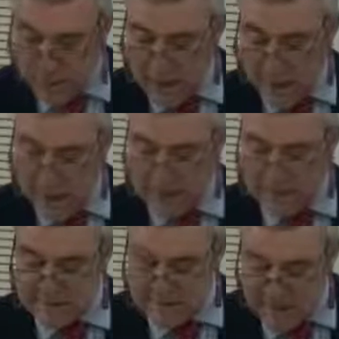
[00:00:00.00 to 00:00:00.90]
and I
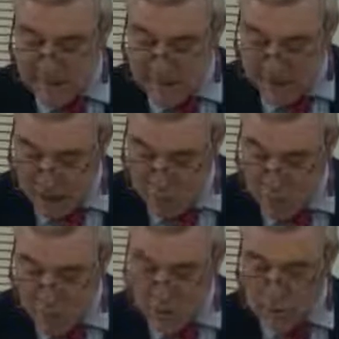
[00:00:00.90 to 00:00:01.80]
can say
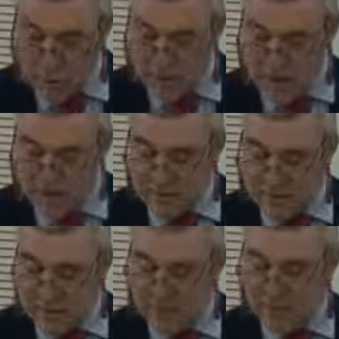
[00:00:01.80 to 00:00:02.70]
now
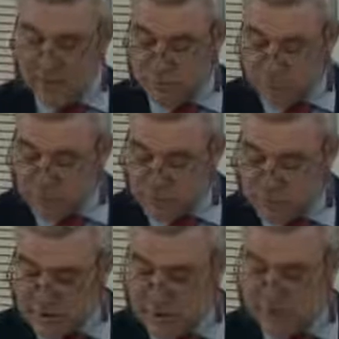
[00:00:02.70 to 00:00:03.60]
that the response
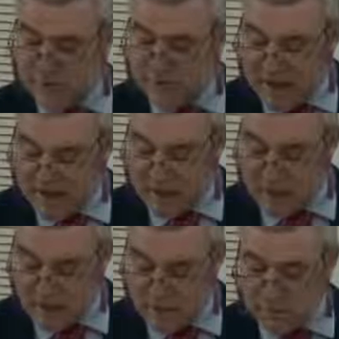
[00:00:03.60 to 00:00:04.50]
that I have had to
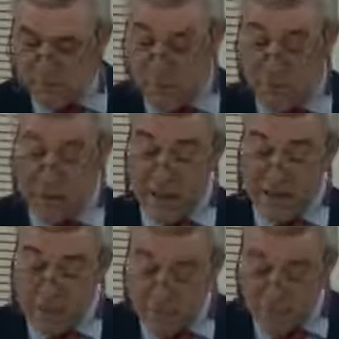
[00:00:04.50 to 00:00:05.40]
date from
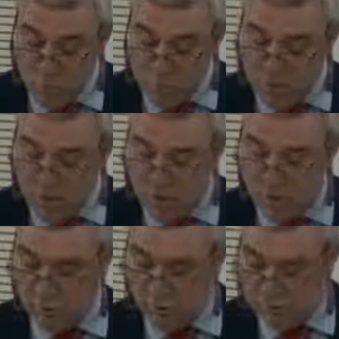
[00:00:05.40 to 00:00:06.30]
everyone in our
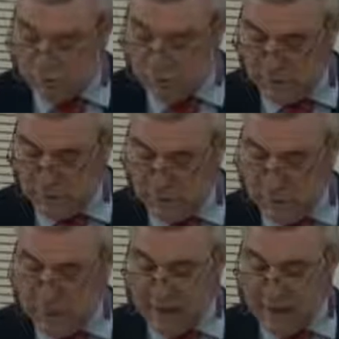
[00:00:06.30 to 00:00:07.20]
community
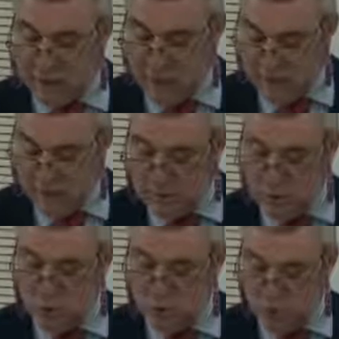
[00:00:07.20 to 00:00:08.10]
has been
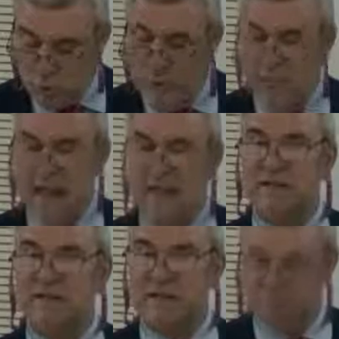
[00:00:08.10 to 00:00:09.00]
duly
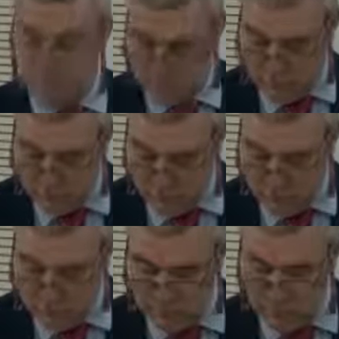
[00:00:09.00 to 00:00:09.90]
exceptional.
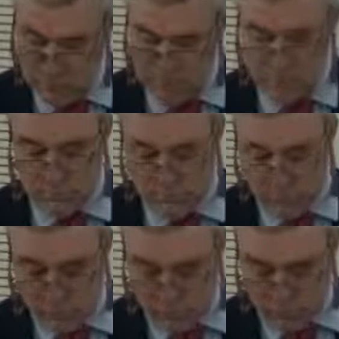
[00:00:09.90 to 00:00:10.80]

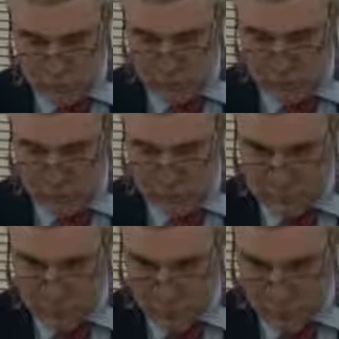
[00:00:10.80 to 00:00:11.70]
Not so
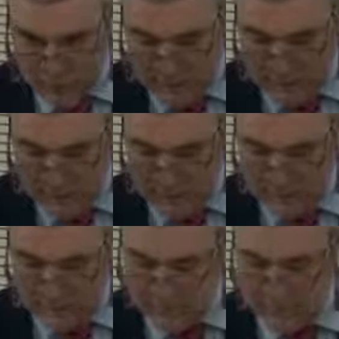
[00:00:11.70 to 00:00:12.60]
exceptional on that
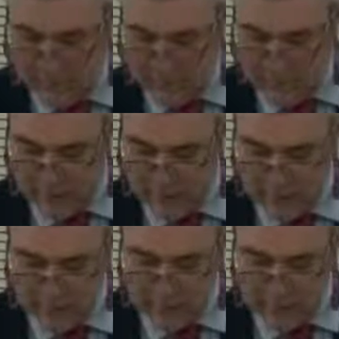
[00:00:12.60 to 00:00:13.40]
side, I might add.